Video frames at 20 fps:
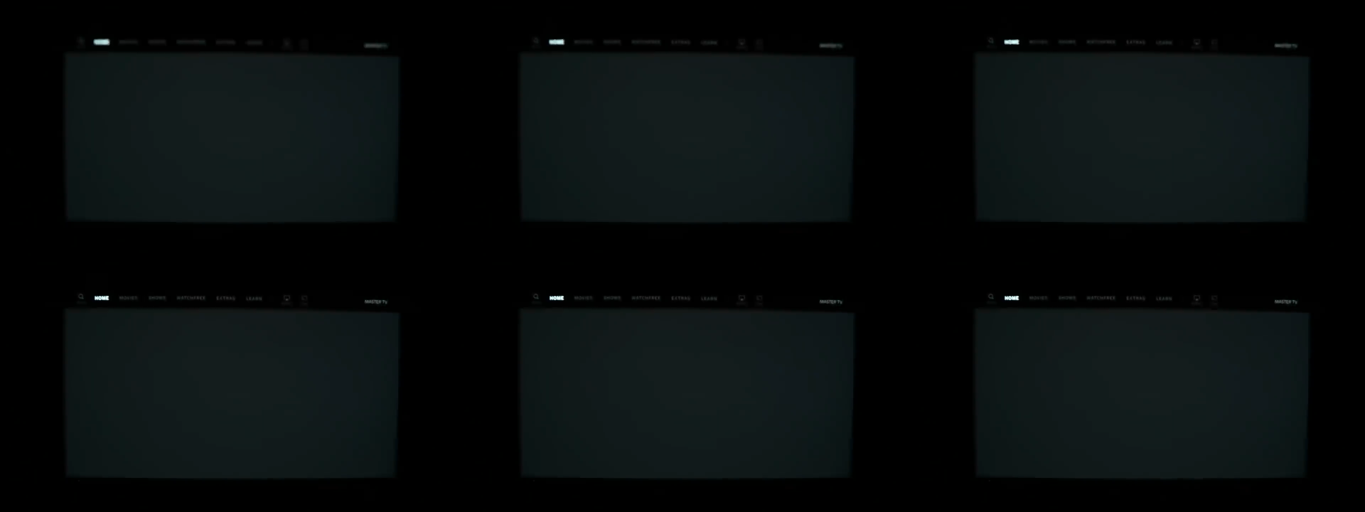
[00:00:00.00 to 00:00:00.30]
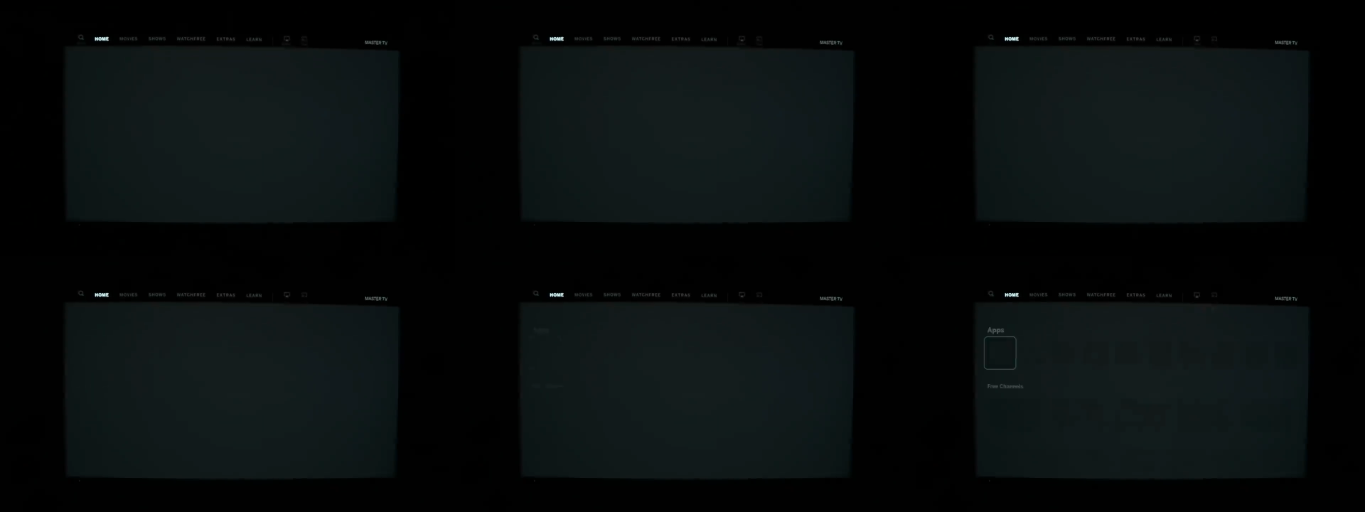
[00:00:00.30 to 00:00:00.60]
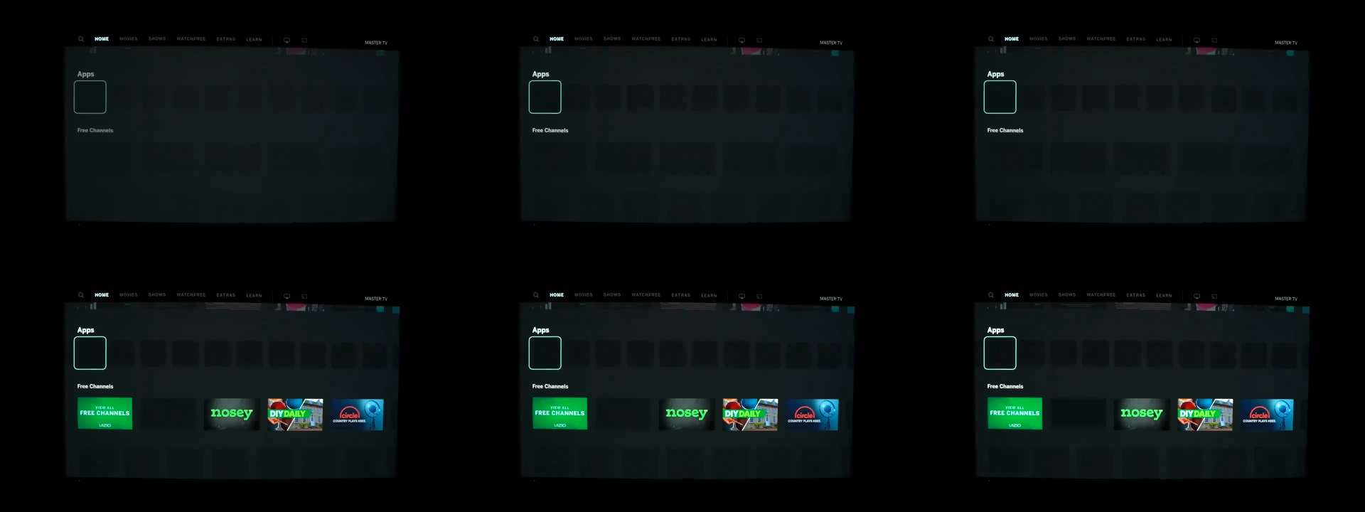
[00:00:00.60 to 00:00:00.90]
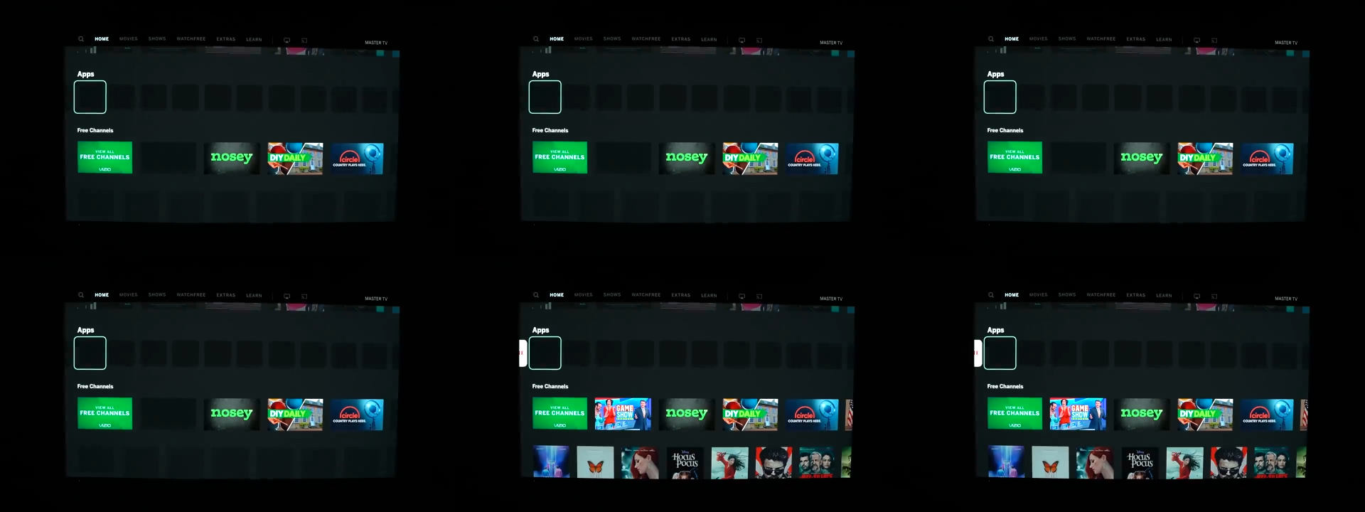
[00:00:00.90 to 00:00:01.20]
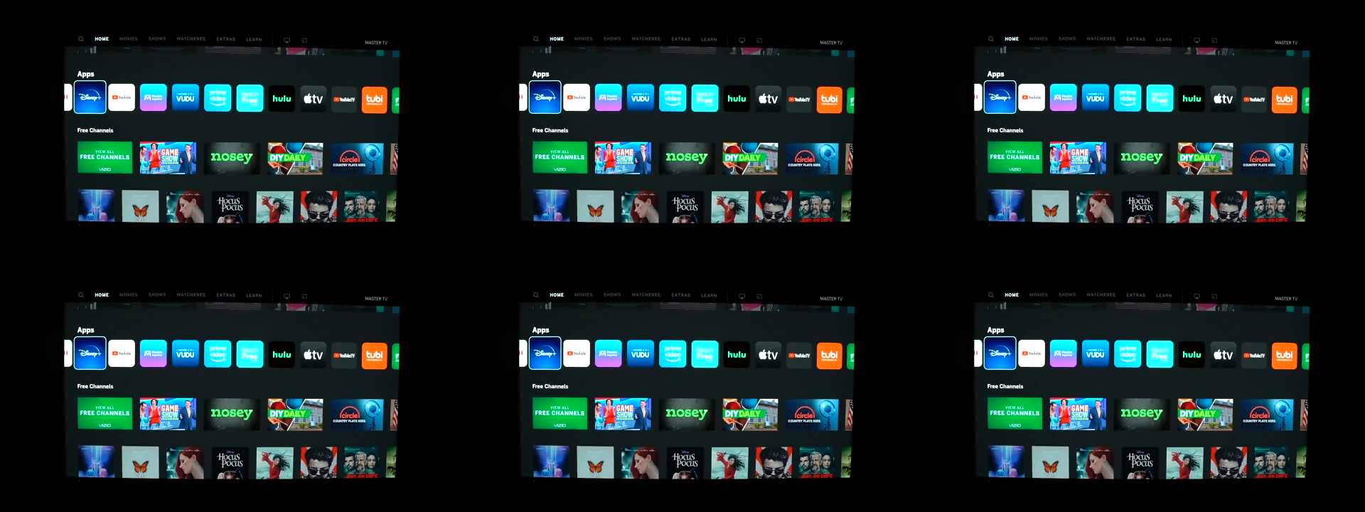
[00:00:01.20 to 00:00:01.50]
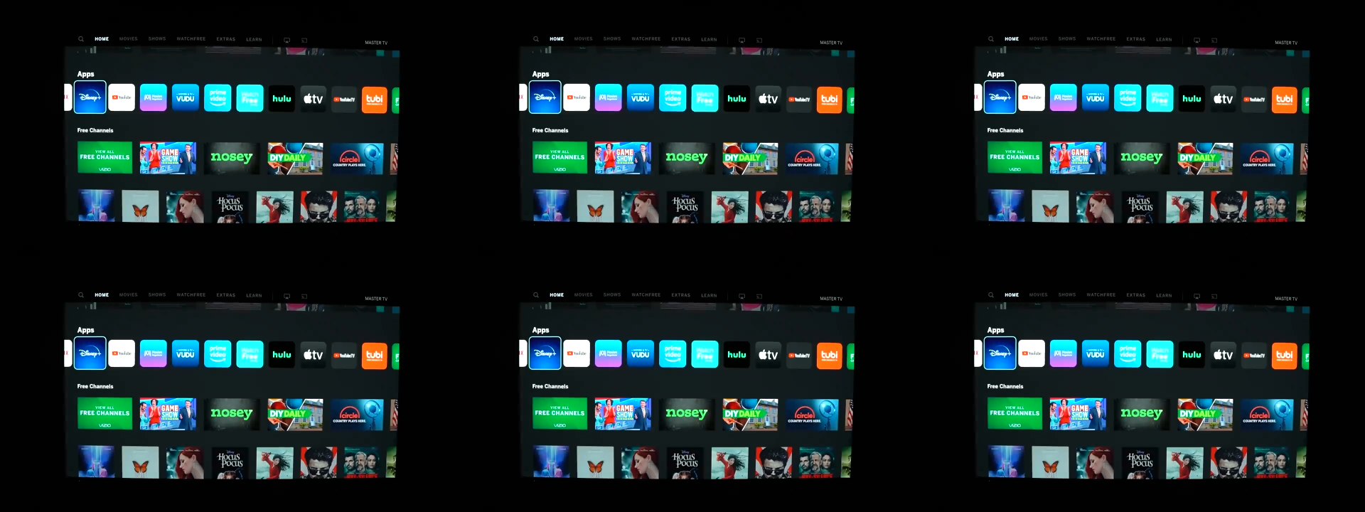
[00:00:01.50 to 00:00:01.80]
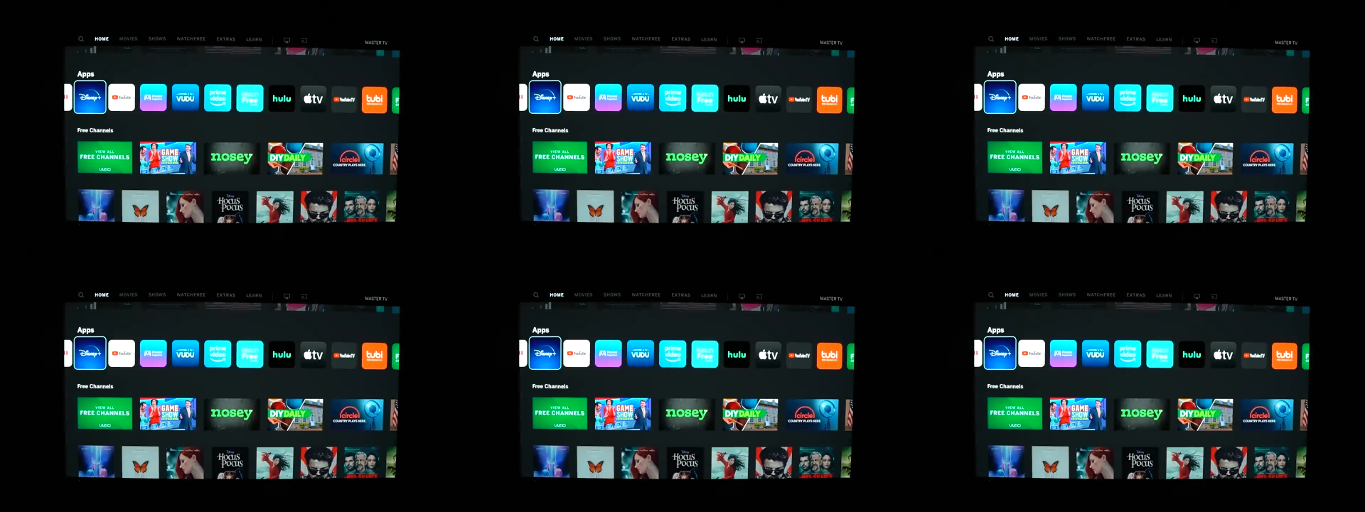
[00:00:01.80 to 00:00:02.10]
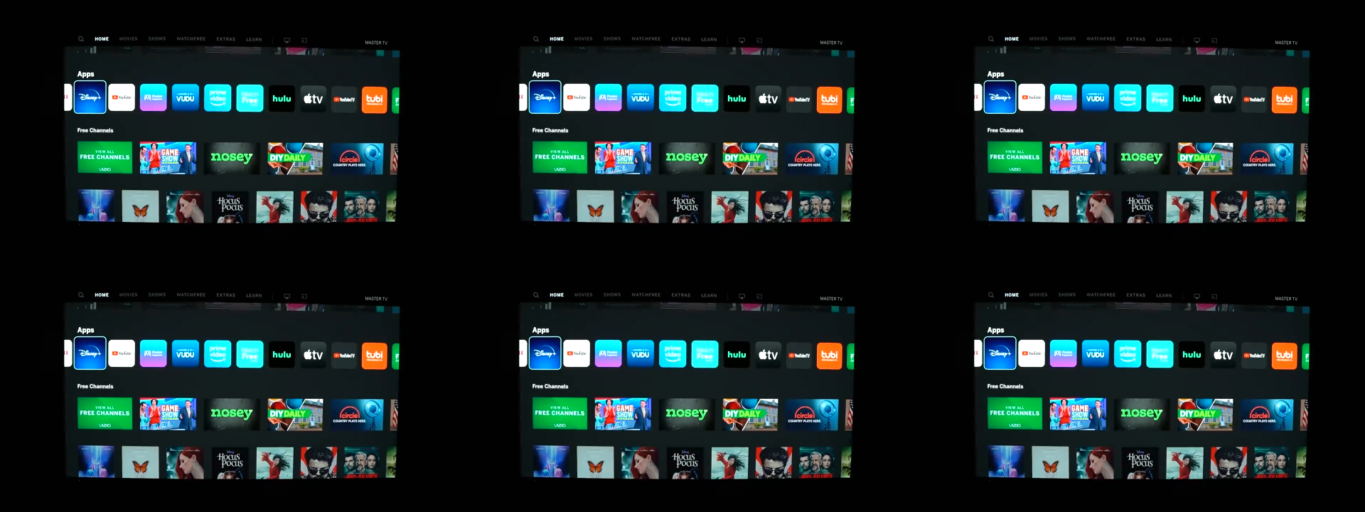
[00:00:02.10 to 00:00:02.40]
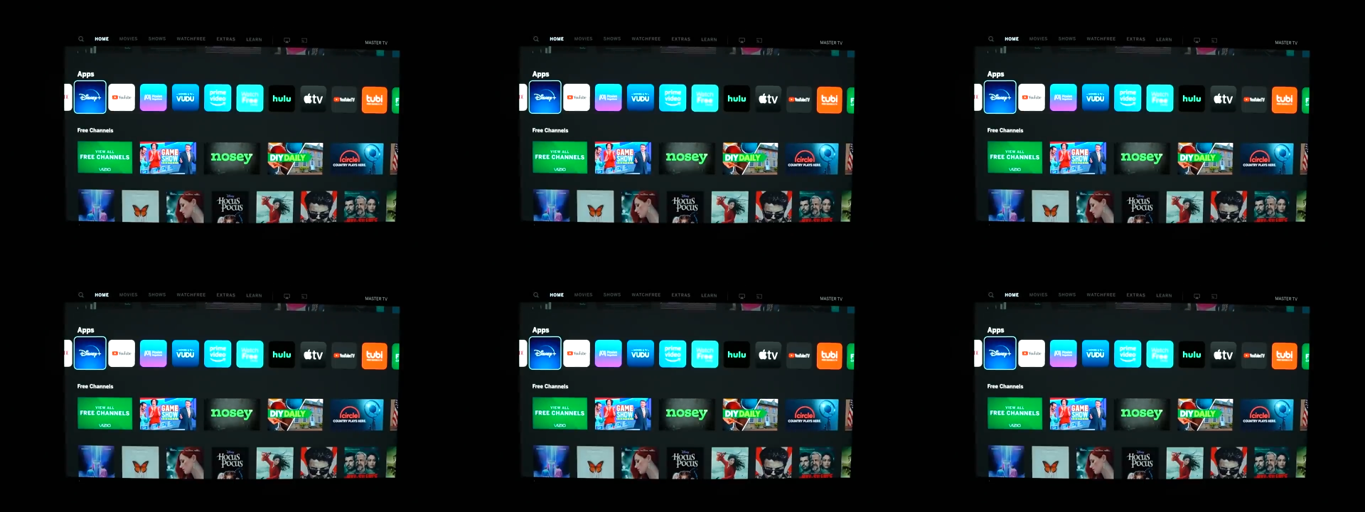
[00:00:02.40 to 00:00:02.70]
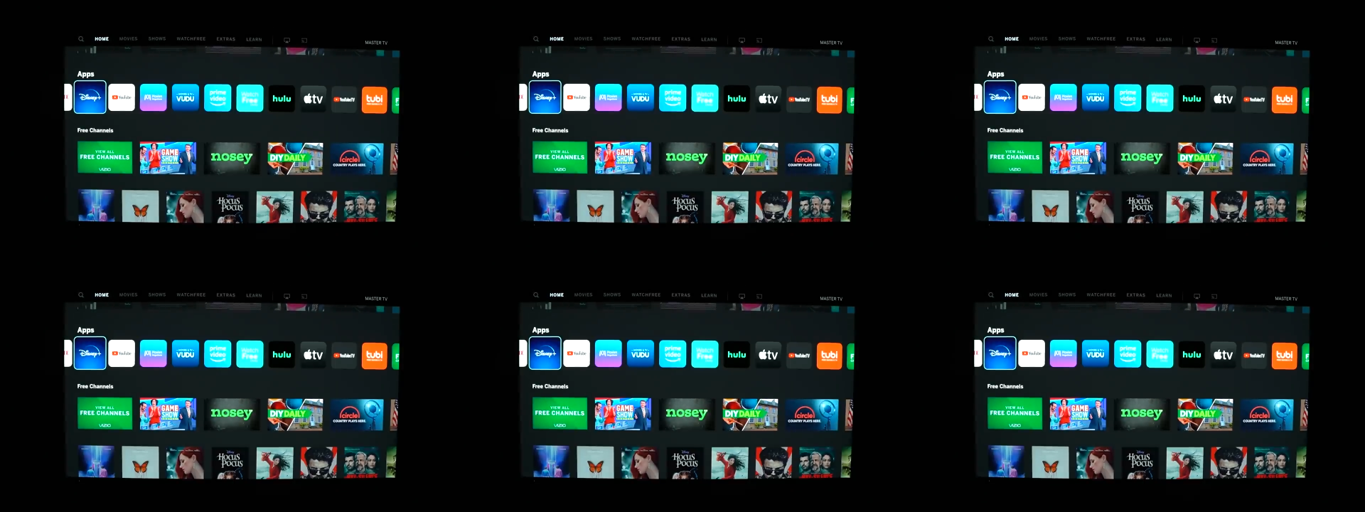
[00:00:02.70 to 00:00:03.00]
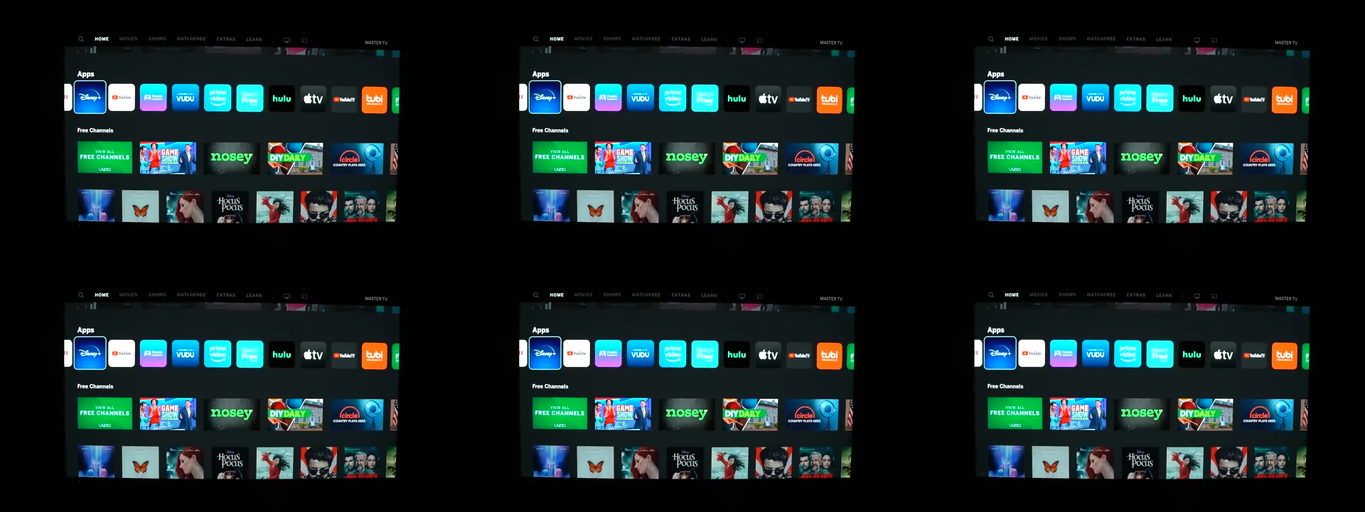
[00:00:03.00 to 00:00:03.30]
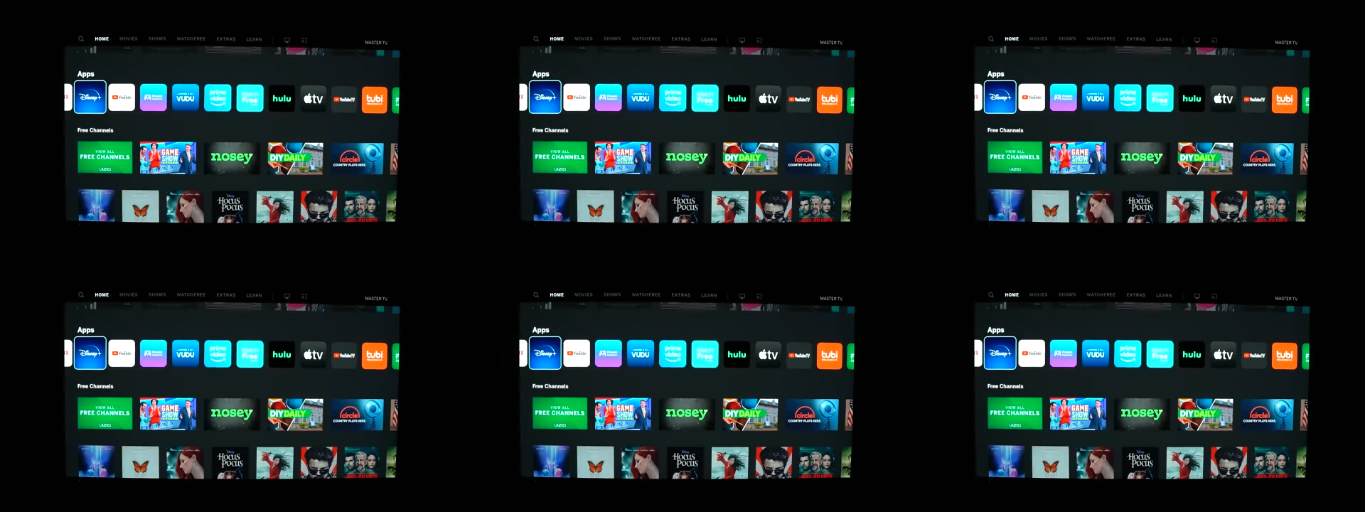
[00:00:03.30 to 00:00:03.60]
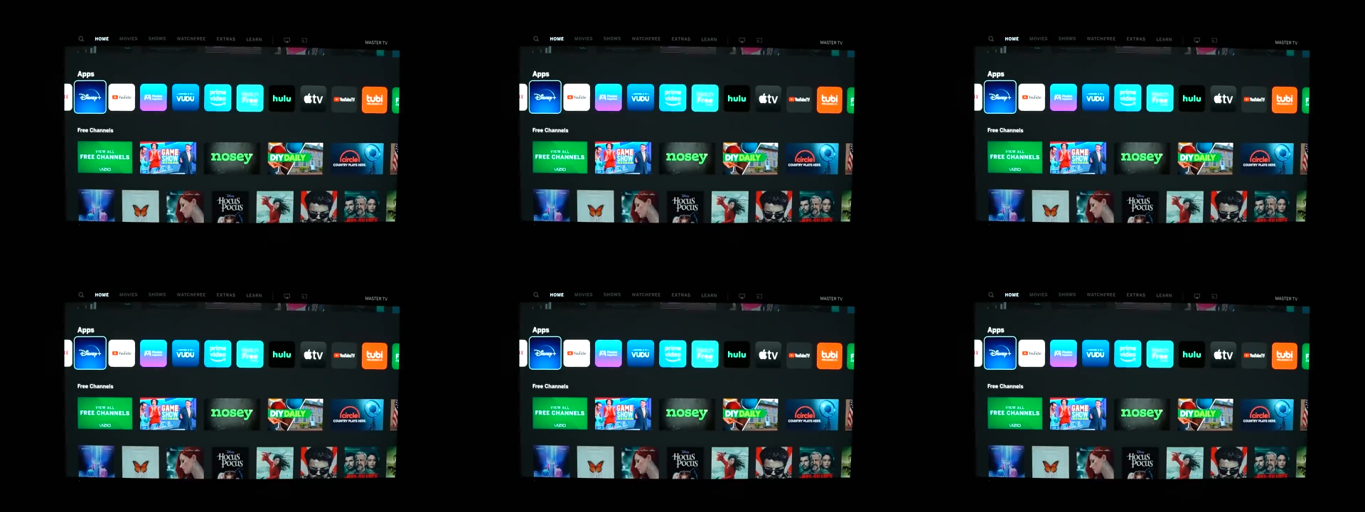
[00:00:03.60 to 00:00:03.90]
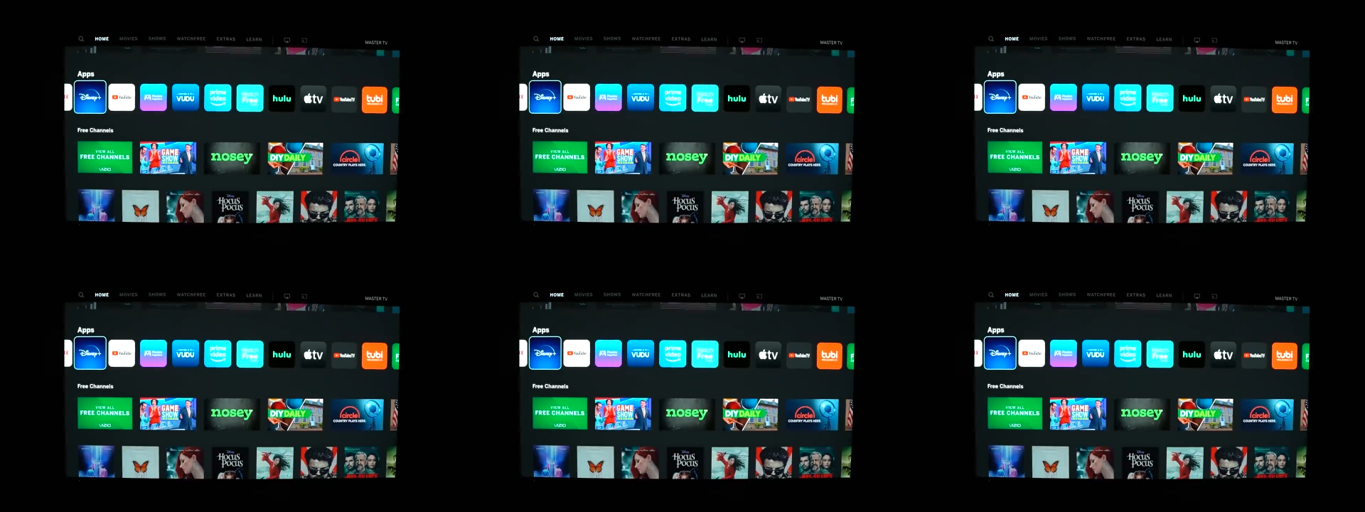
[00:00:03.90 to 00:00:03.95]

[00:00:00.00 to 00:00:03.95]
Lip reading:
(no speaker visible)